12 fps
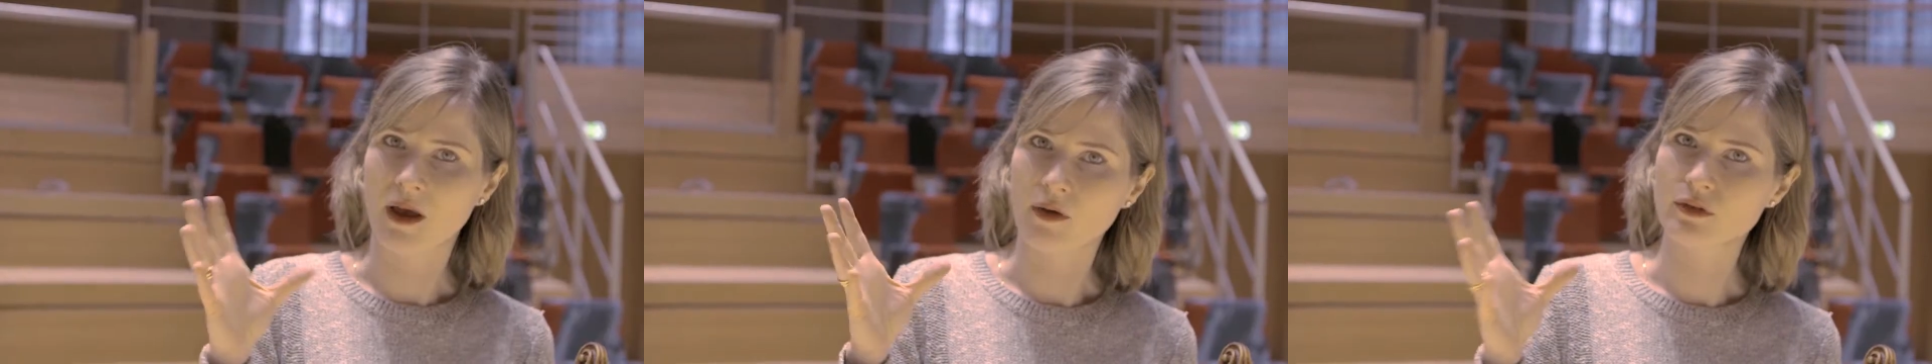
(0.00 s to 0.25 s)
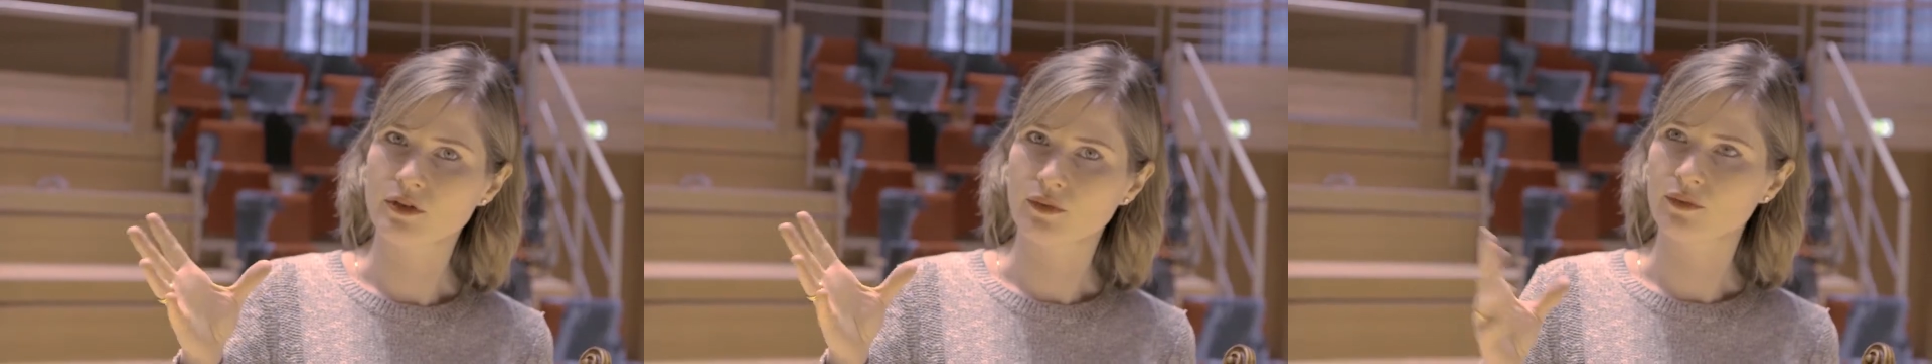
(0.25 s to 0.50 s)

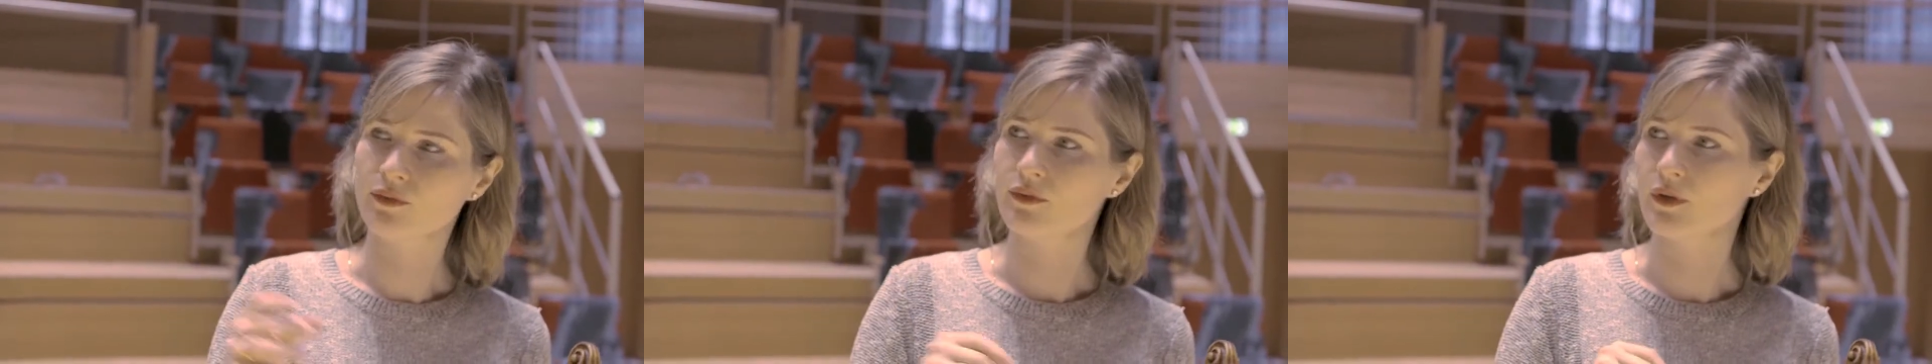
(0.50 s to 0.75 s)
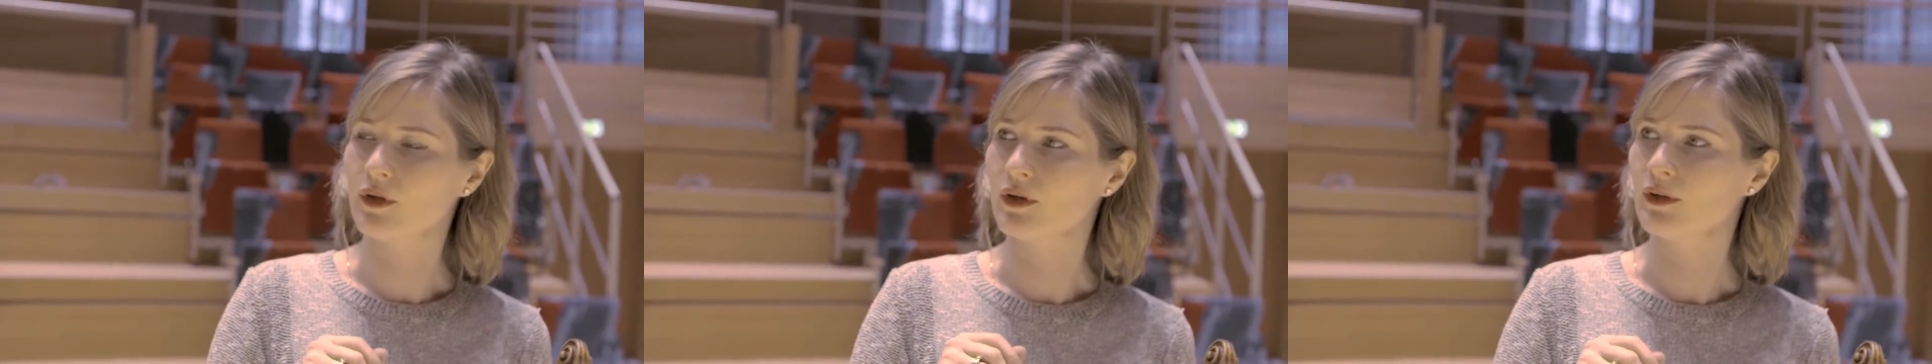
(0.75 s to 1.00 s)
amount of
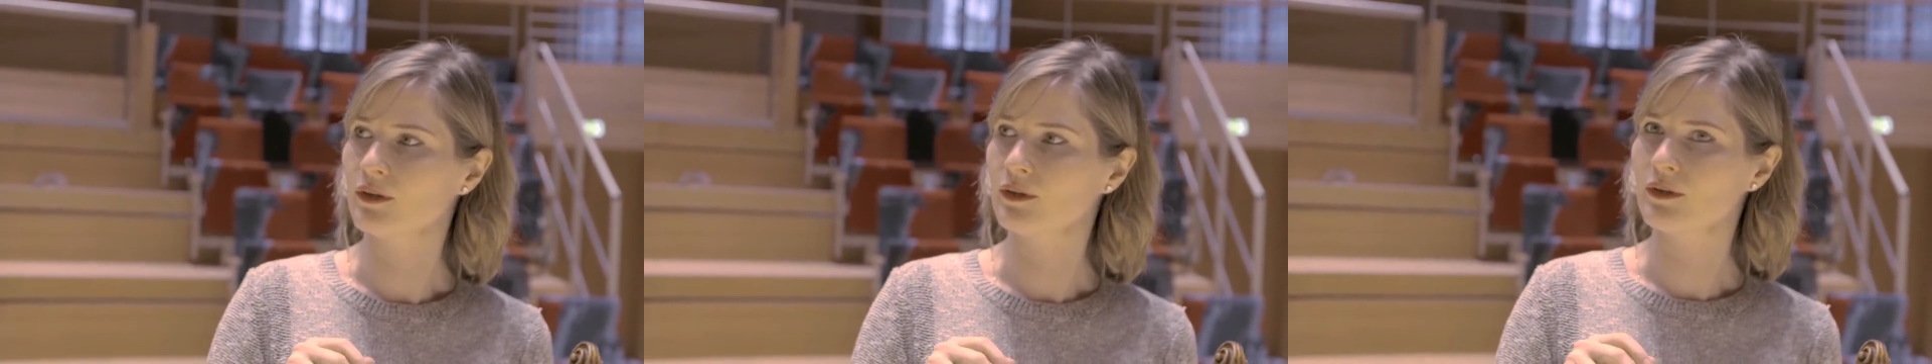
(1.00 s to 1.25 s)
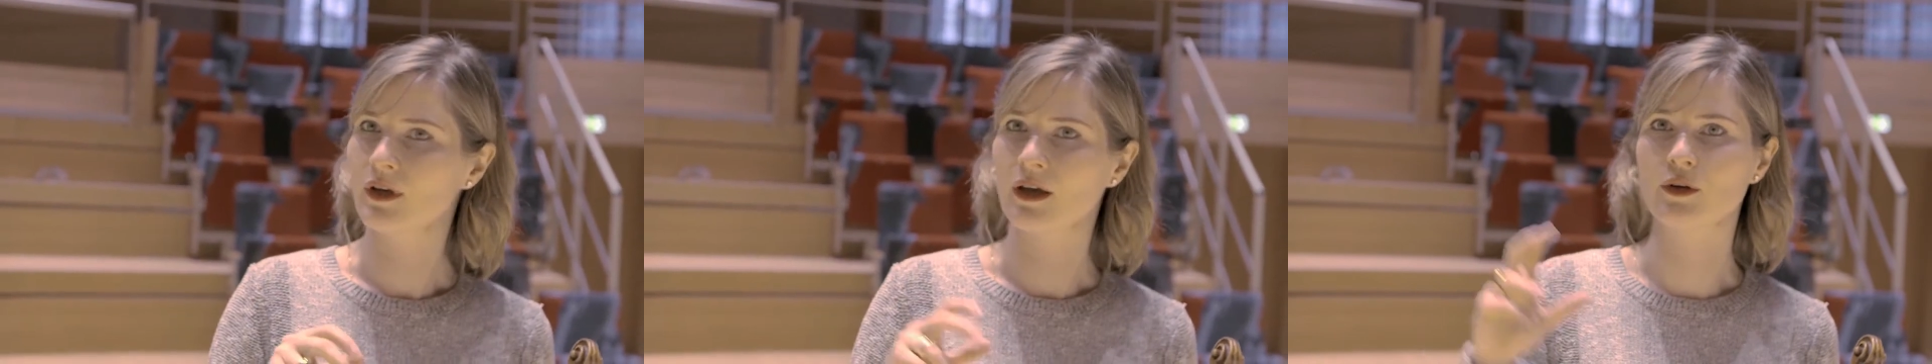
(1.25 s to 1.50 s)
uh,
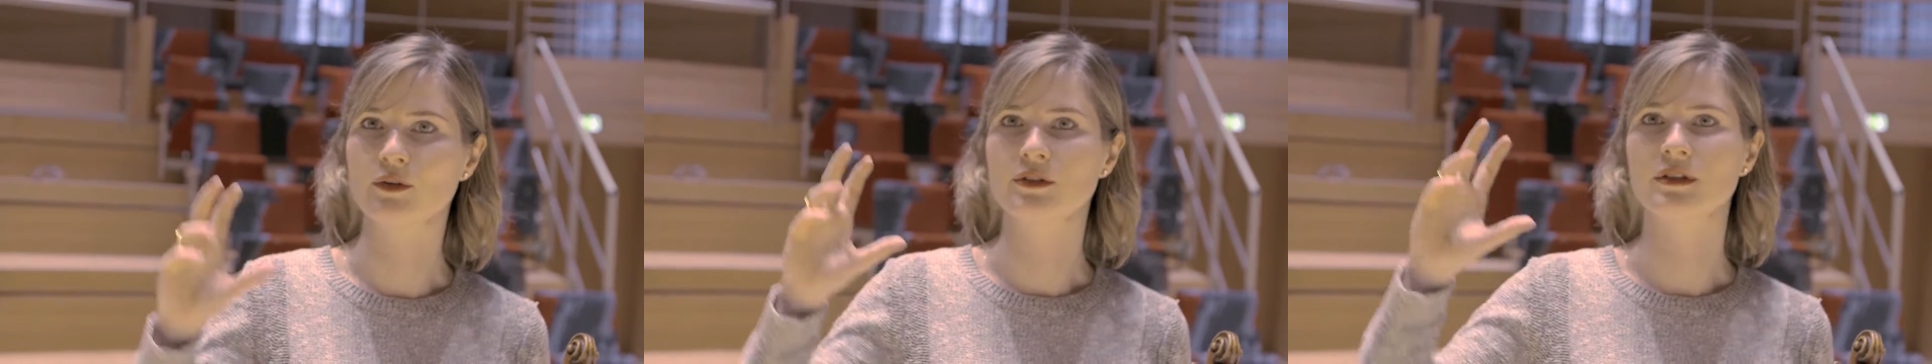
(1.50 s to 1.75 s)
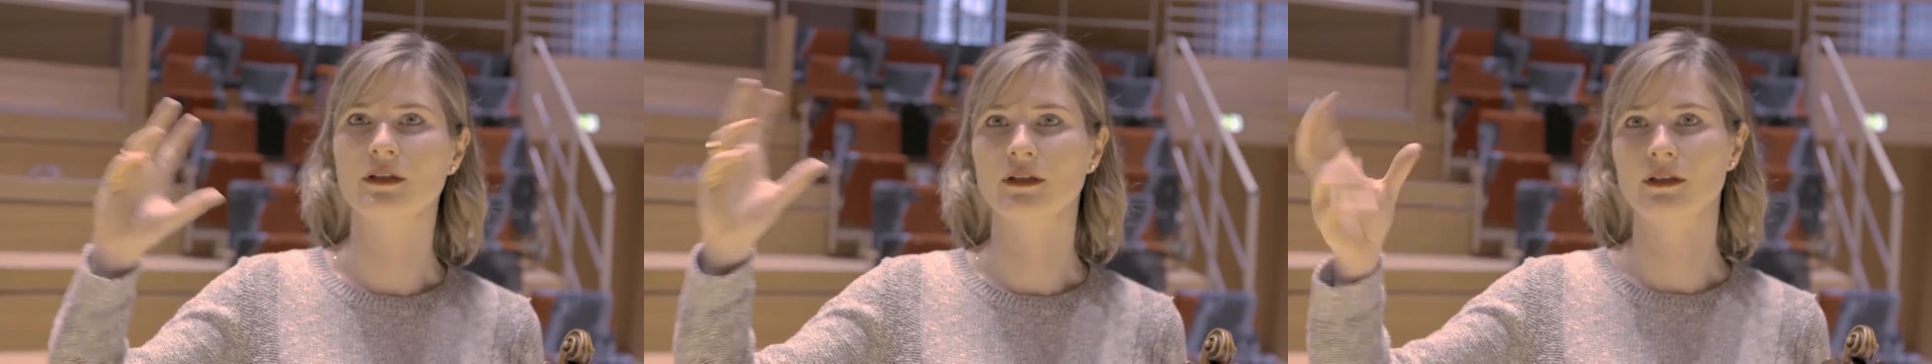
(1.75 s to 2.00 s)

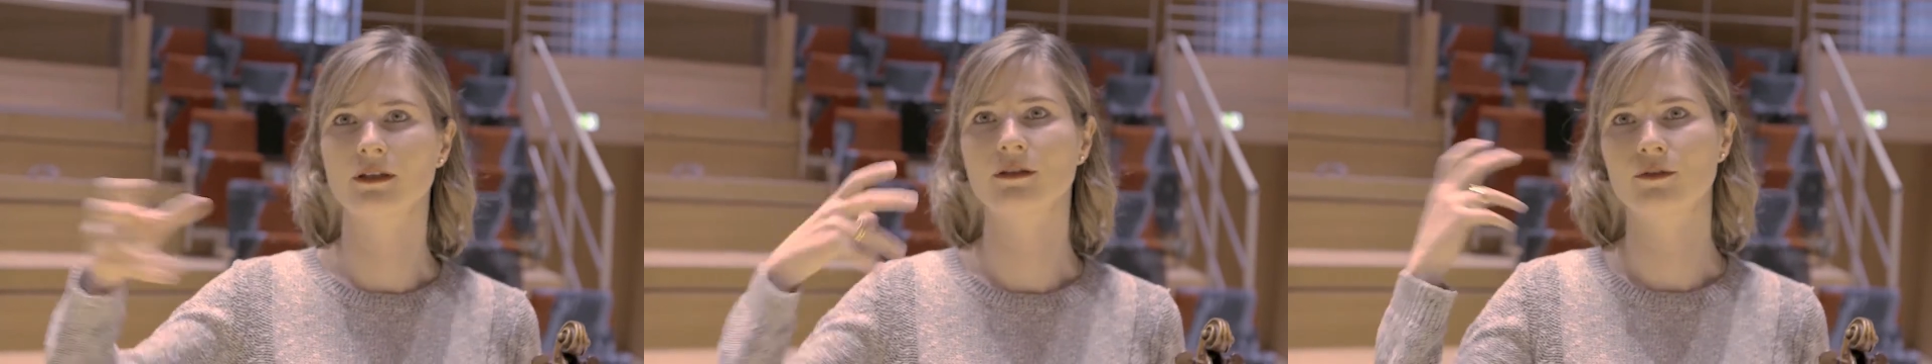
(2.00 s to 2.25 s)
acoustical